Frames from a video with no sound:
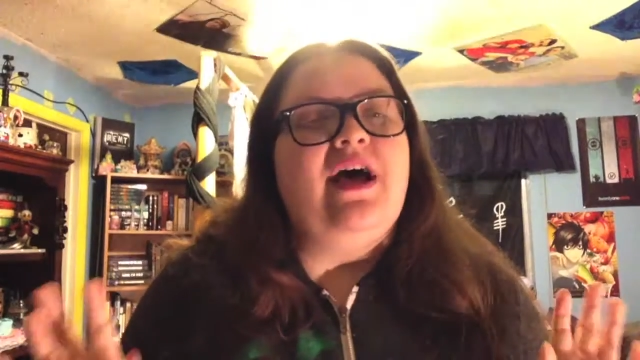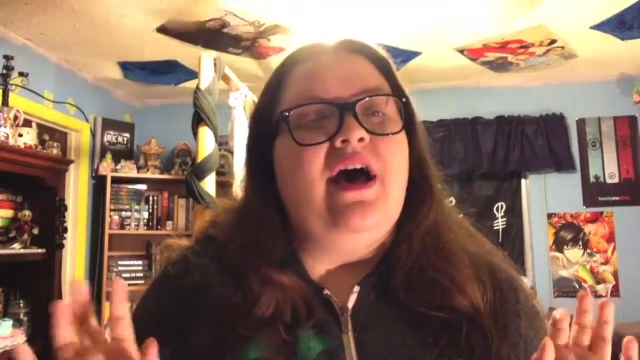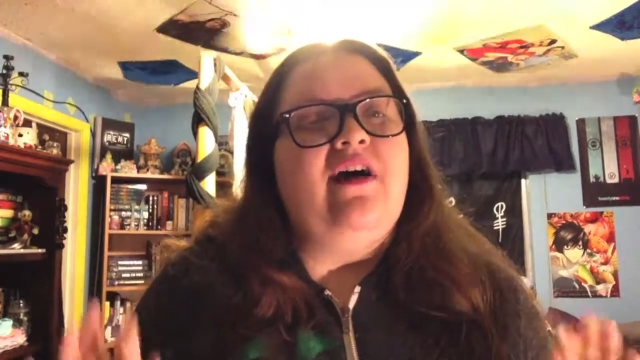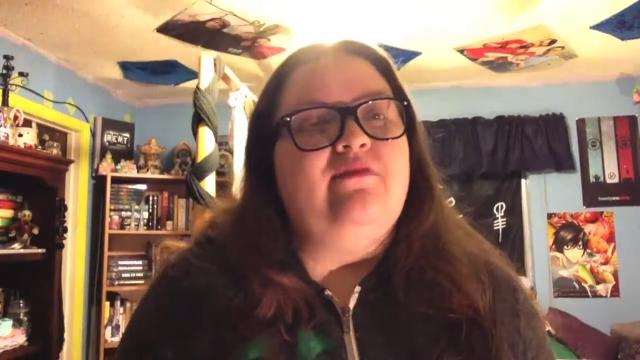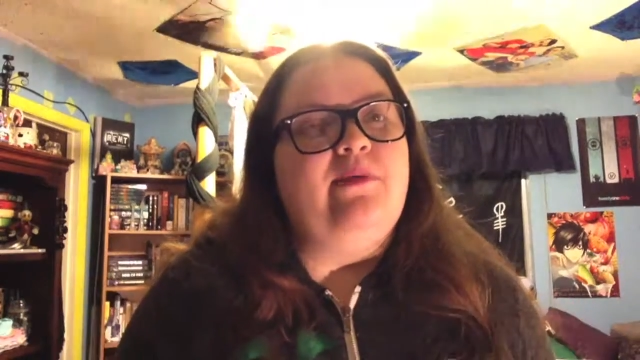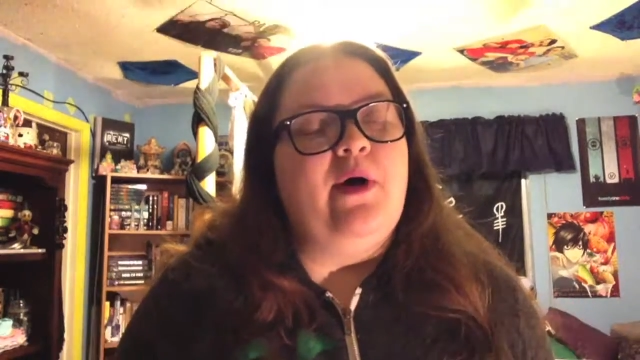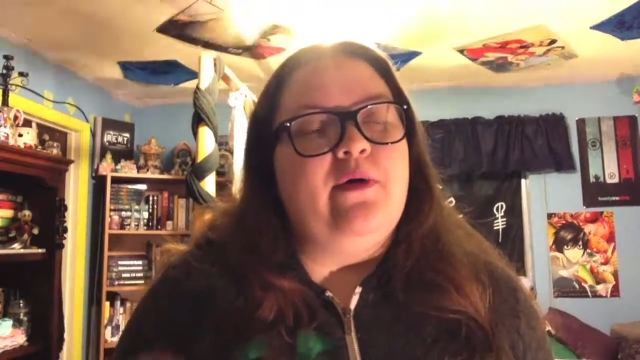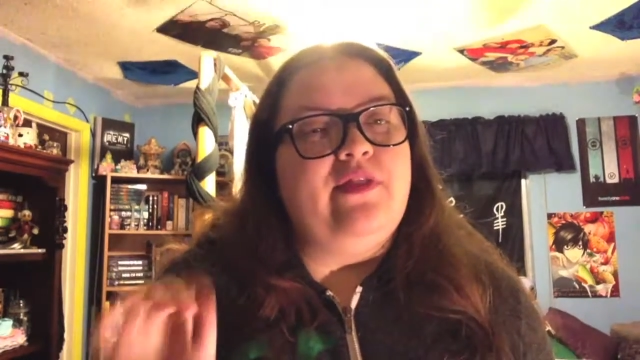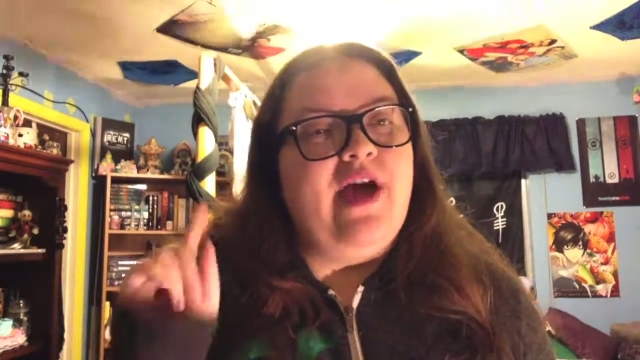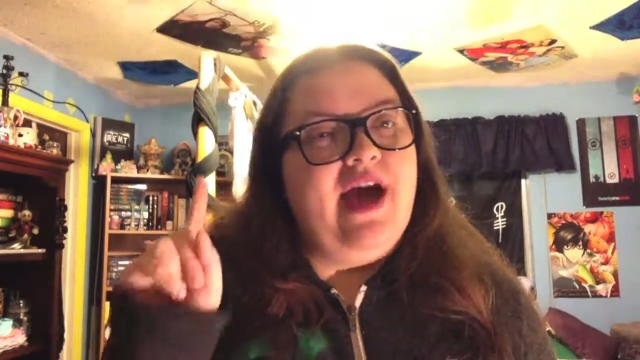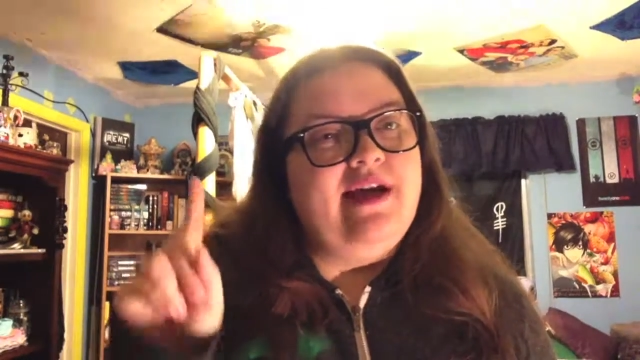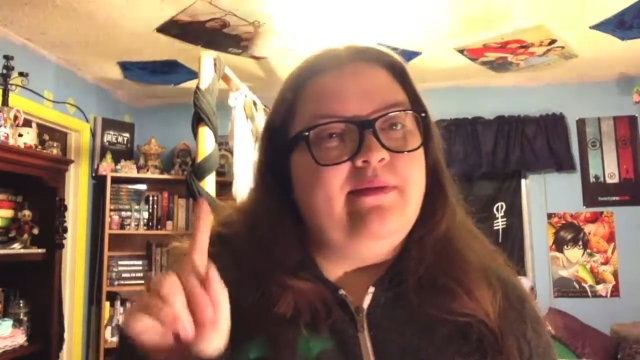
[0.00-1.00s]
of both
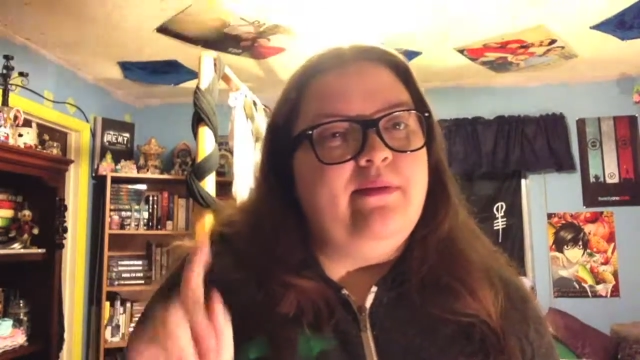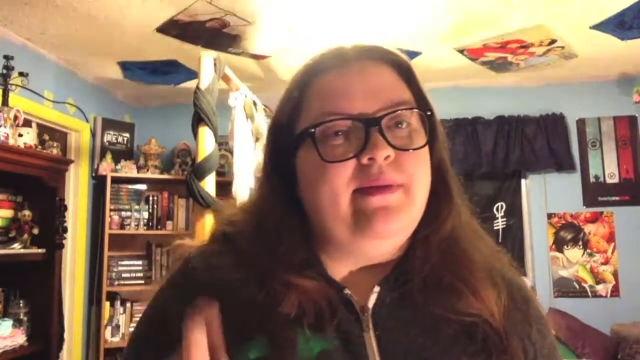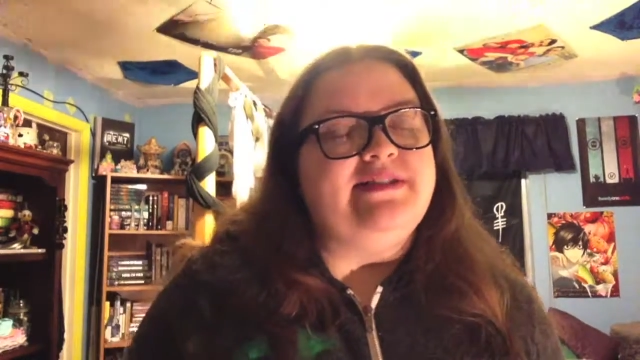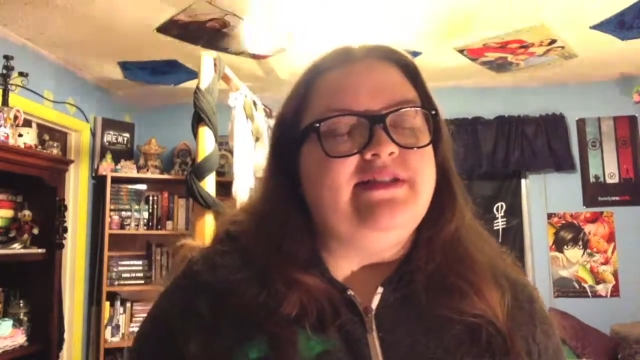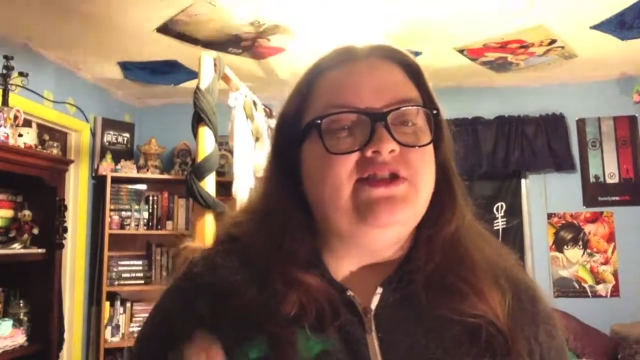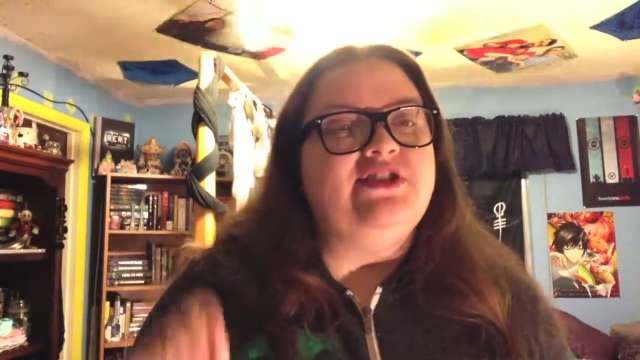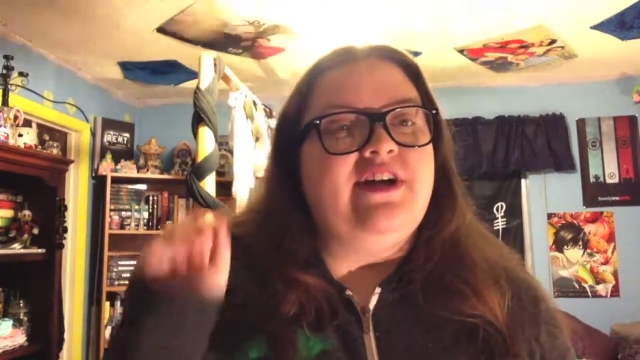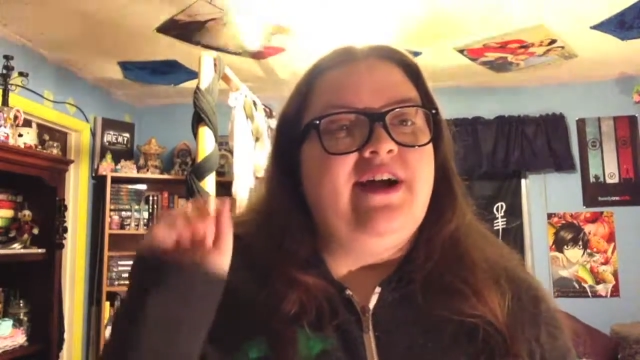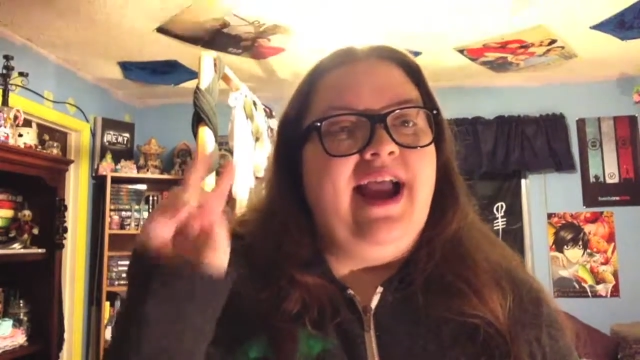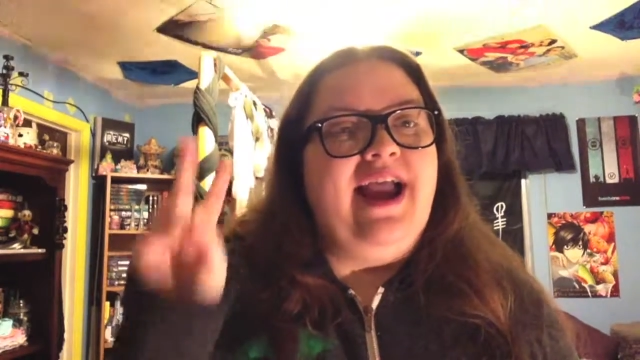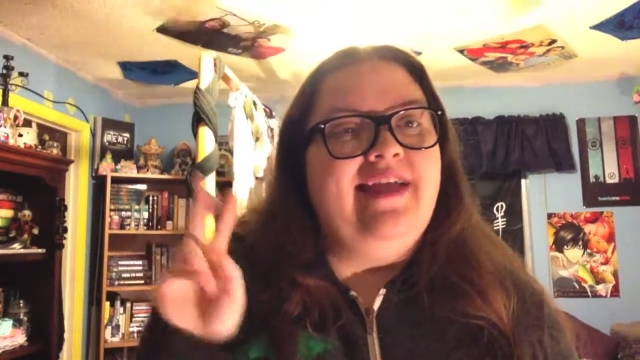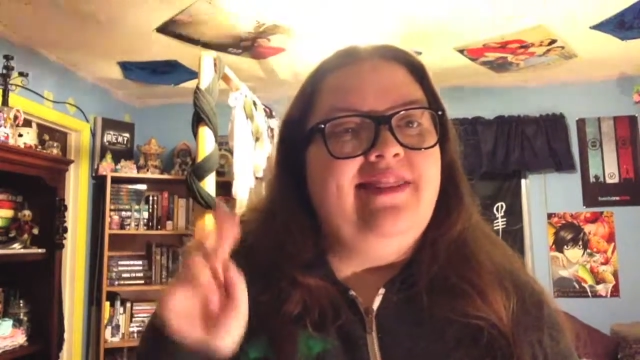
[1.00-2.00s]
I Am the Messenger
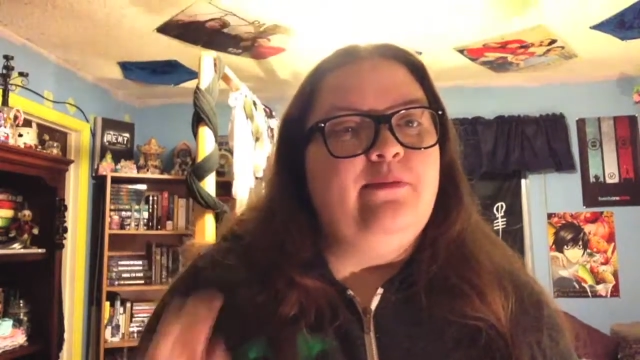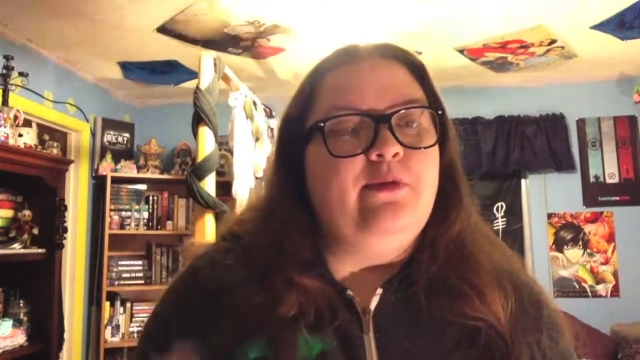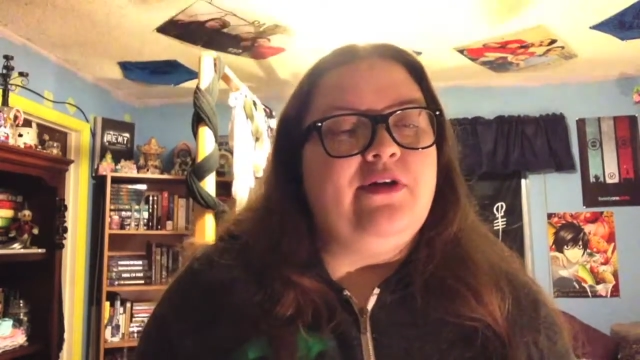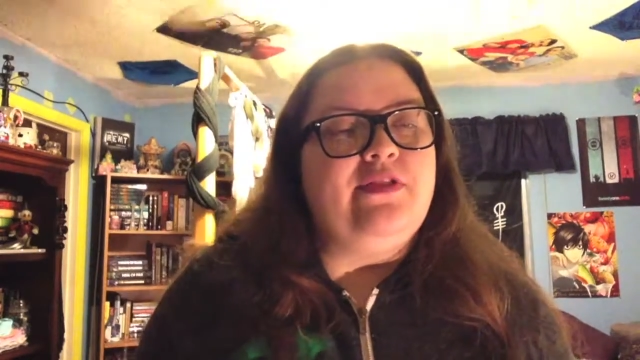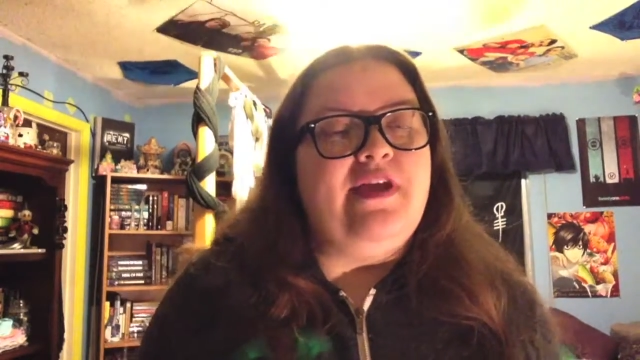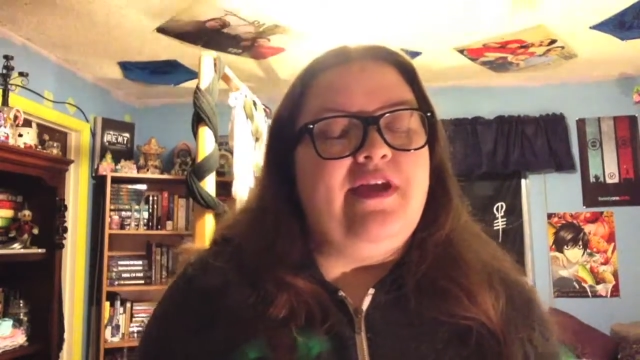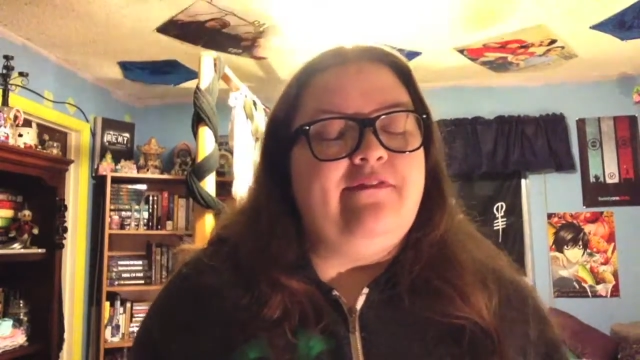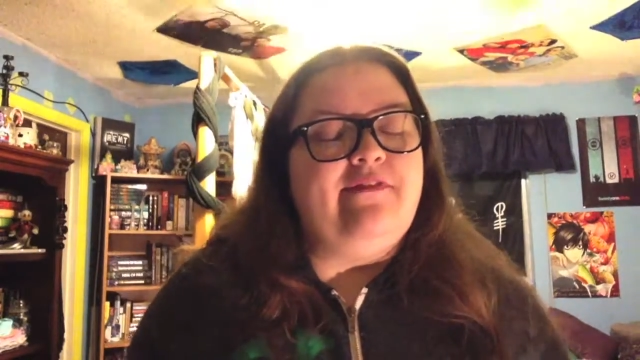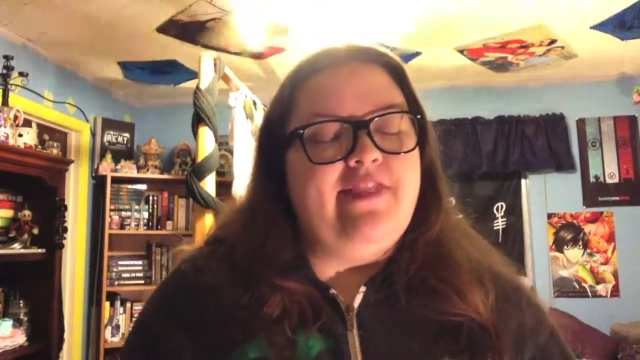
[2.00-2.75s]
and The Book Thief